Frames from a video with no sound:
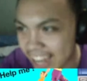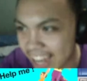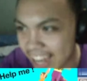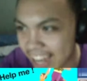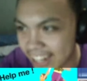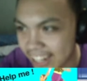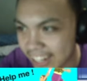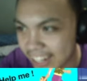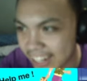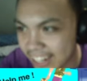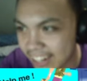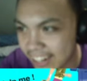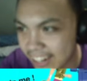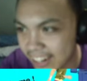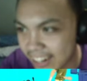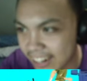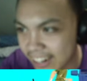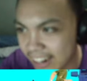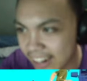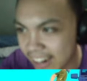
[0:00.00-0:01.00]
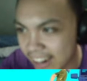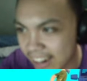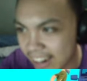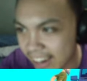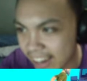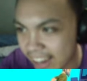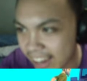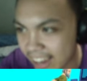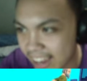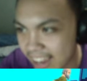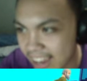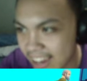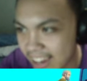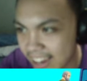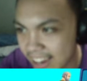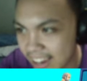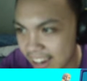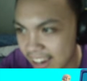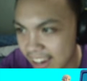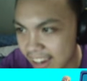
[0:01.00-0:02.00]

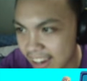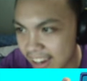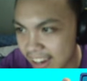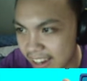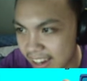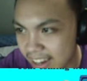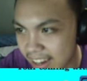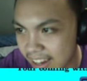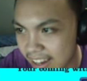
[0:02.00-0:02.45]
(silence)